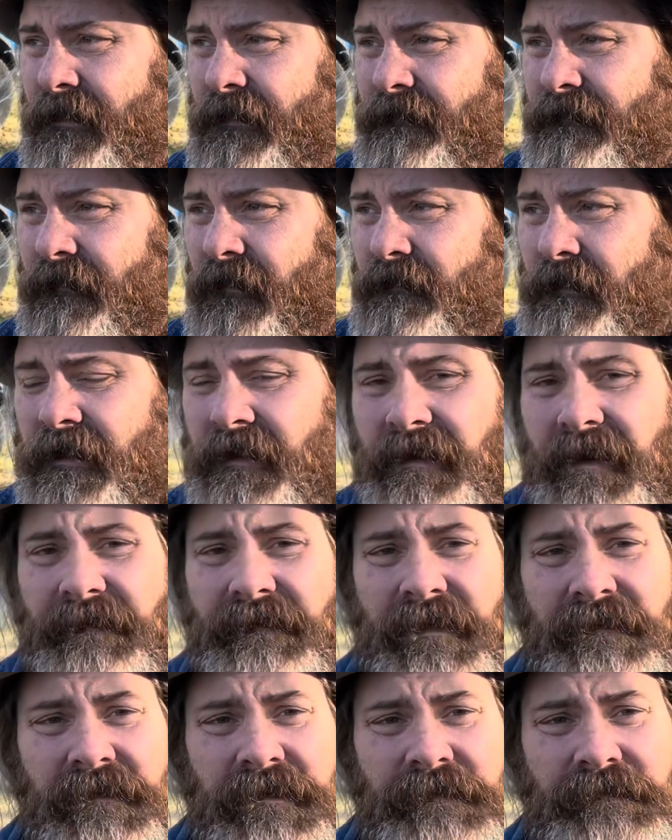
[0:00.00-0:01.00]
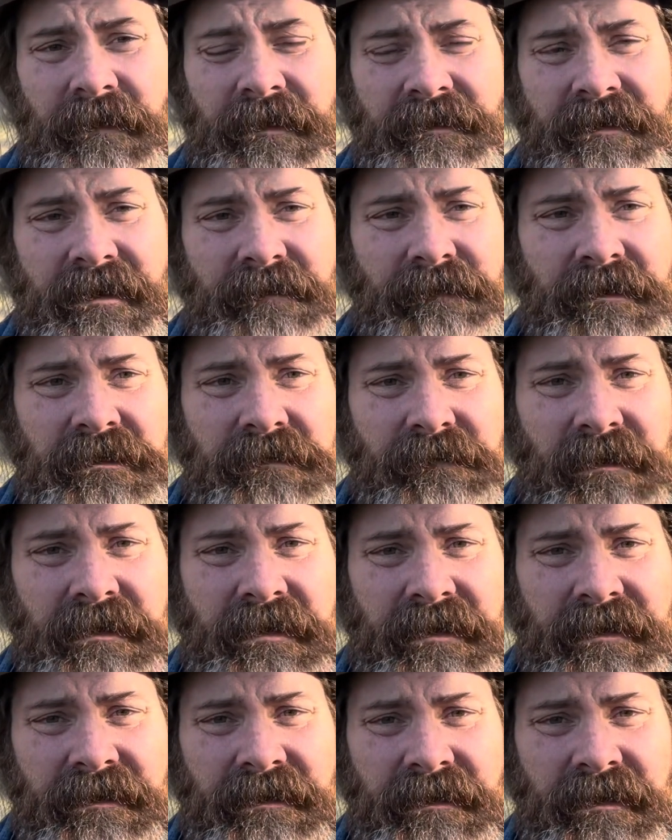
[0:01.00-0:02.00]
for me, I've never spent that much
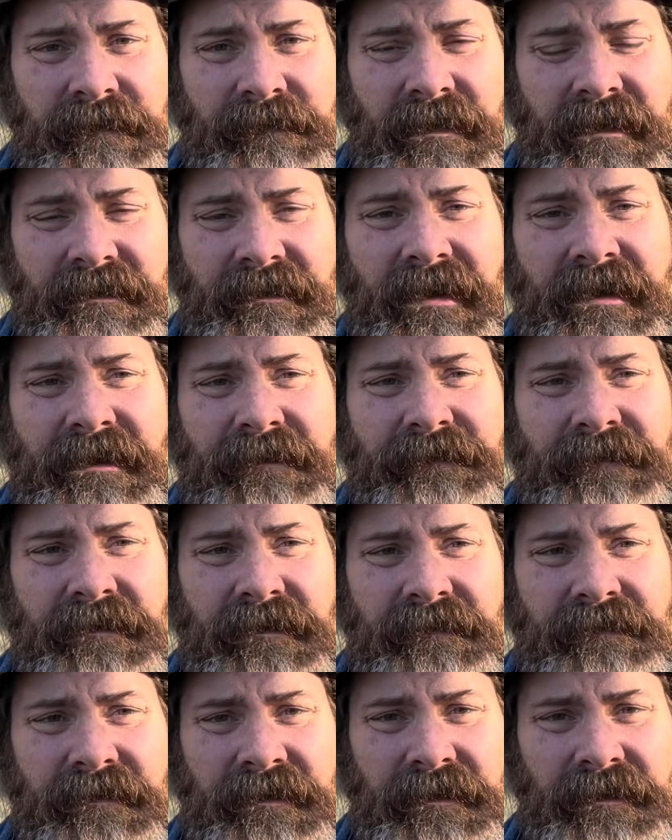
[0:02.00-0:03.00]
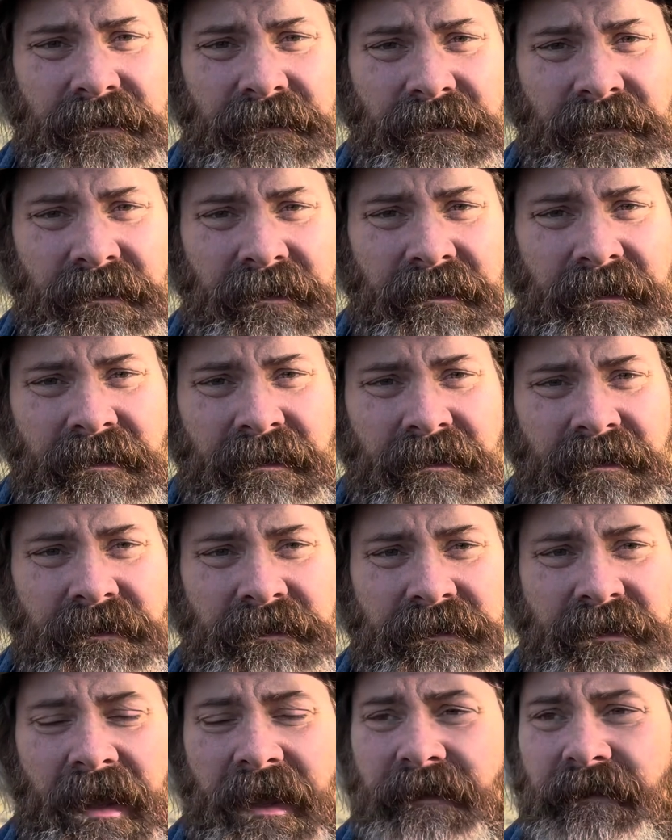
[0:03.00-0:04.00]
money in my life on a vehicle.
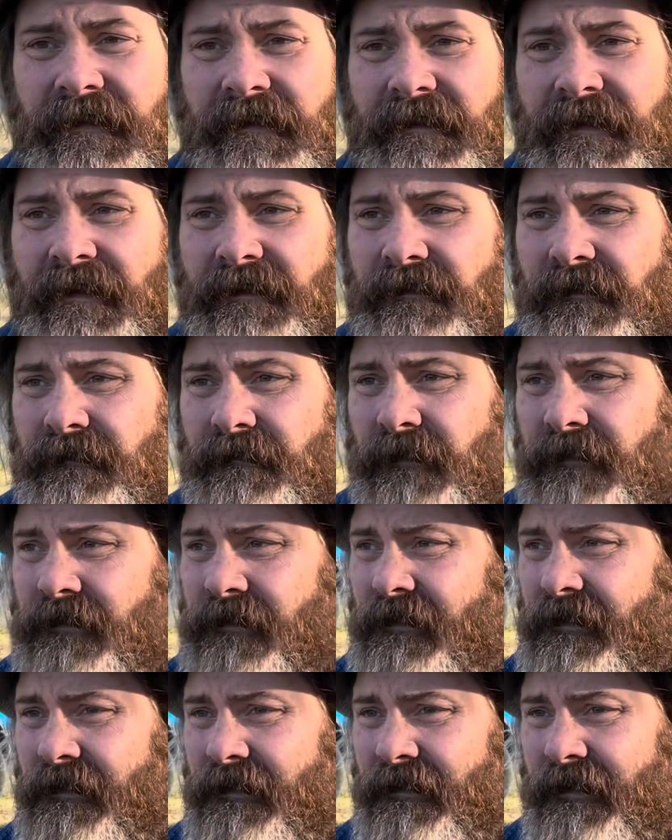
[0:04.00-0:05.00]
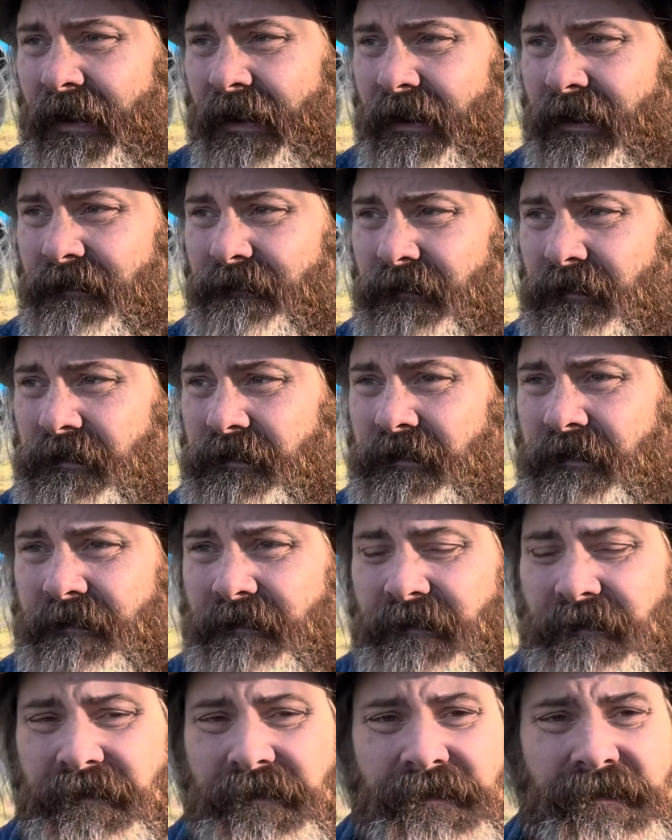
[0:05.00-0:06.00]
Sadly, that's almost average
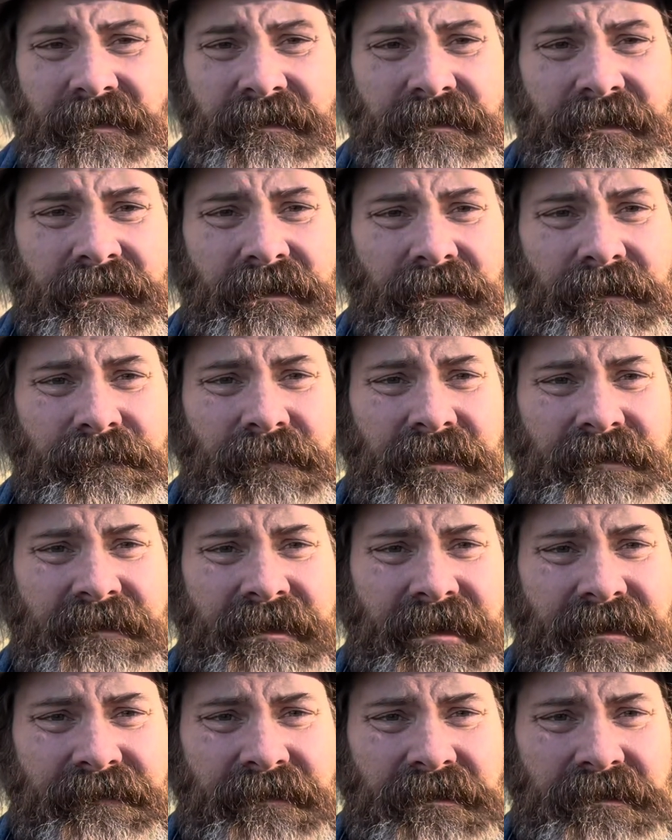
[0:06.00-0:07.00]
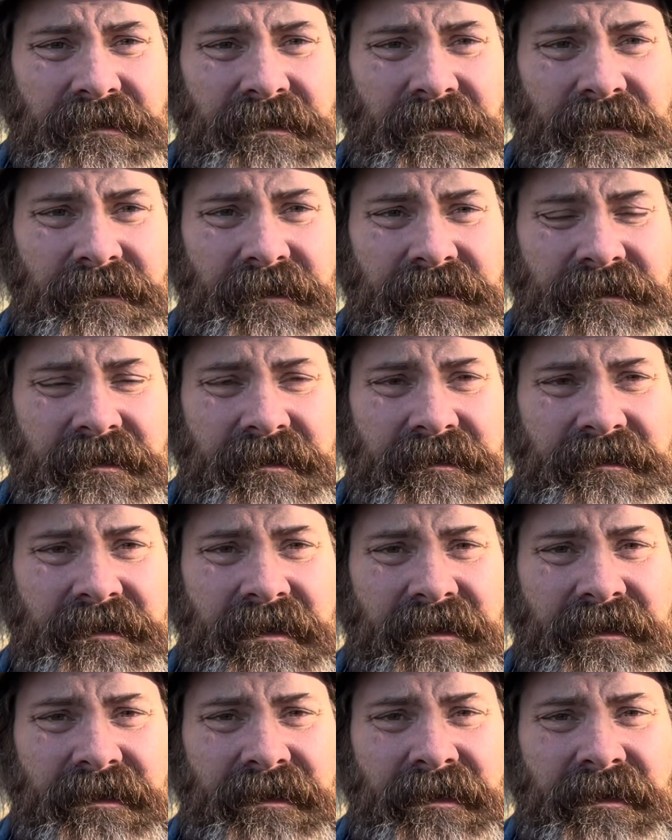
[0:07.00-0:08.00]
or just a little above average, you know, as they
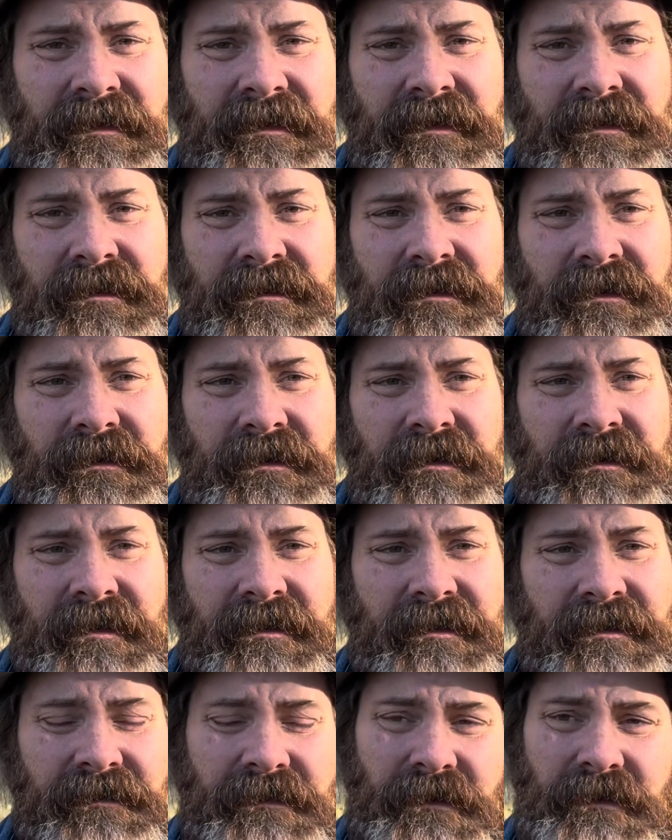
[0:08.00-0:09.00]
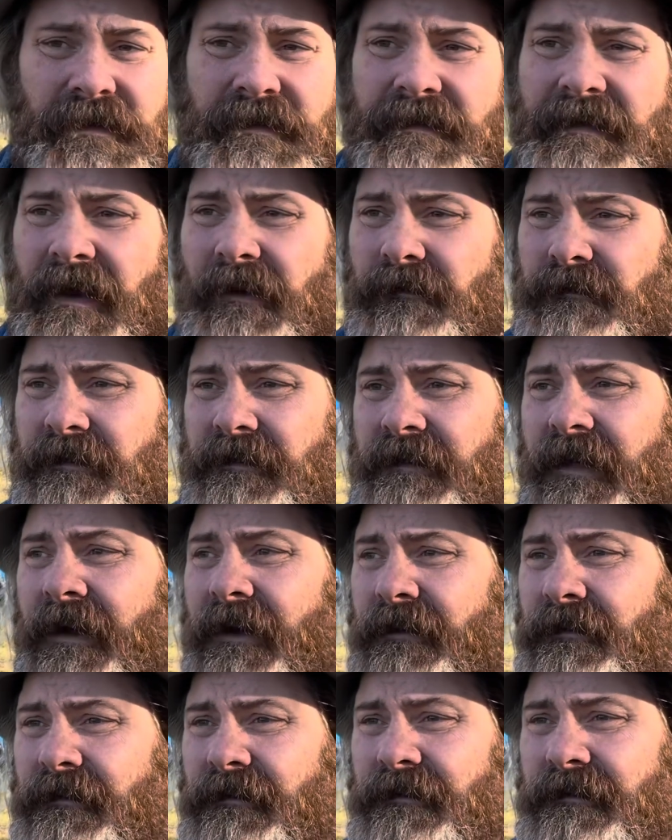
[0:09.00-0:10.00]
say. 30, I think $30,000,
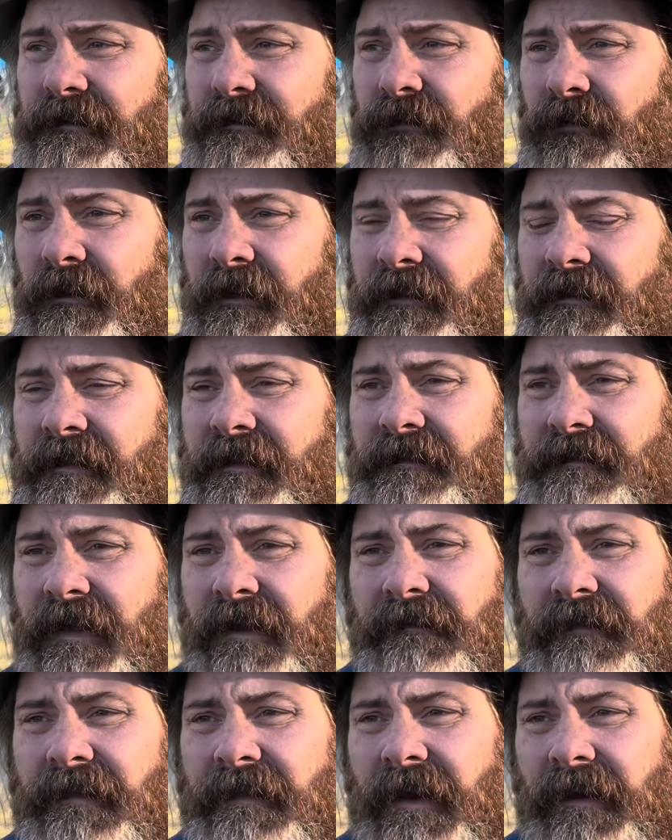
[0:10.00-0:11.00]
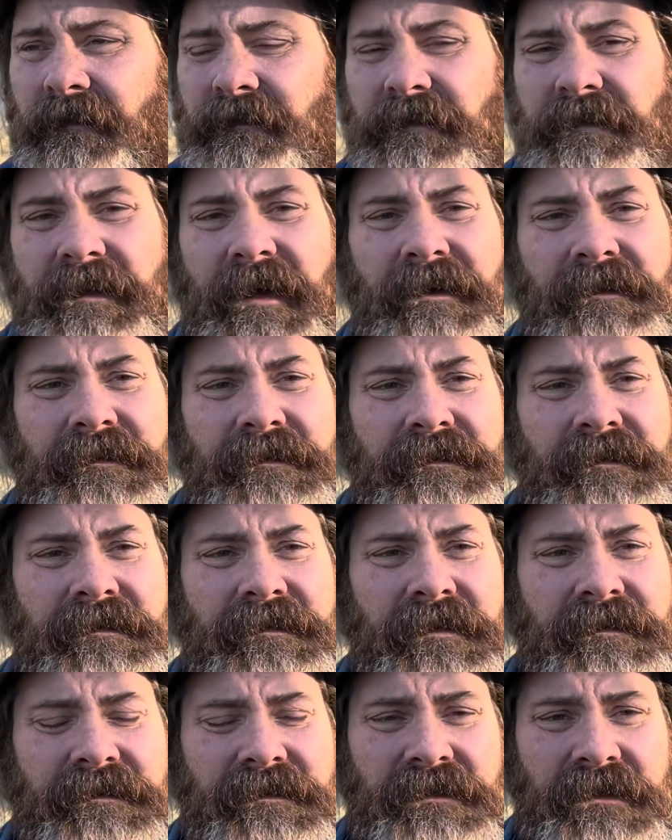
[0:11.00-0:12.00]
$27,000
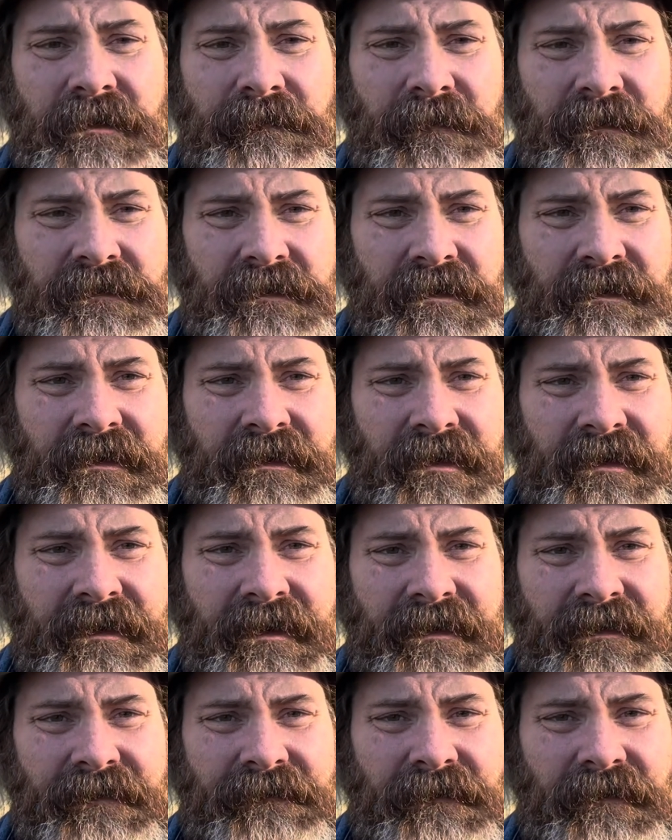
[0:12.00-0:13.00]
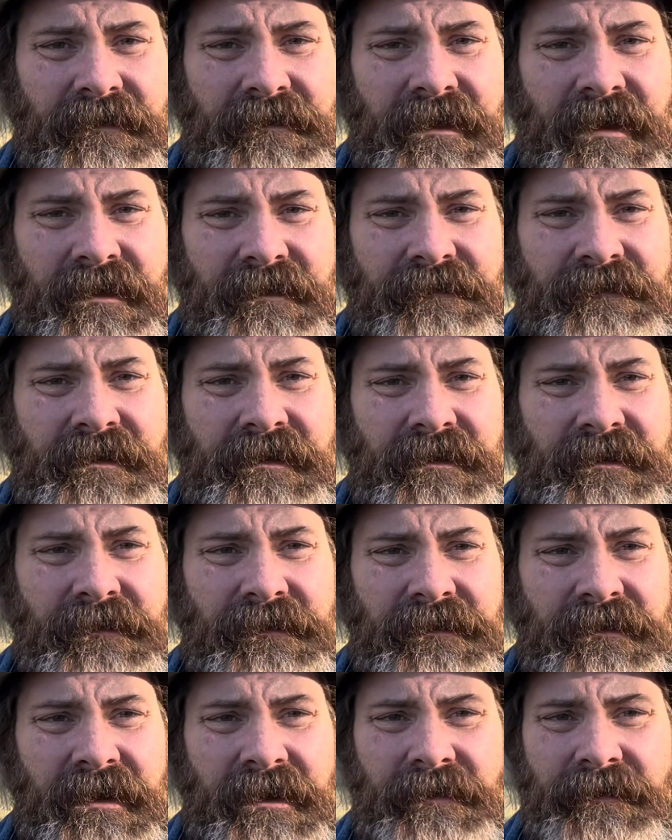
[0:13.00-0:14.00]
is as cheap as you're going to get for a lot of
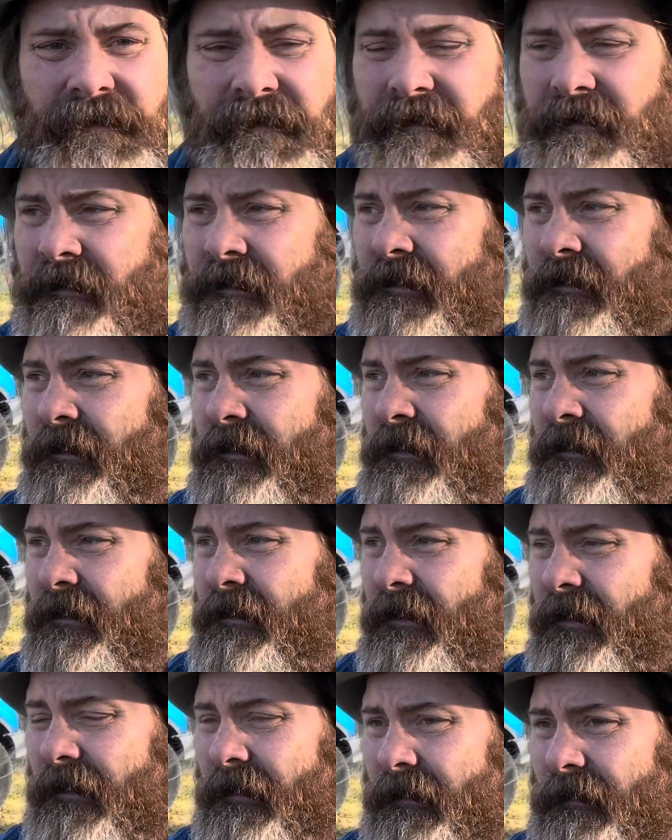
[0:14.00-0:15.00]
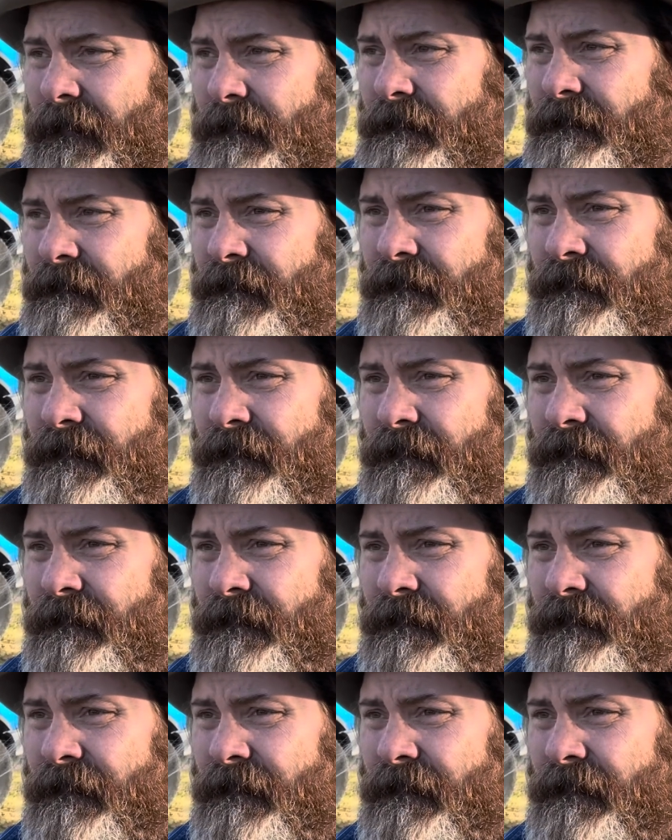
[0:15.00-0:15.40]
vehicles now. Um,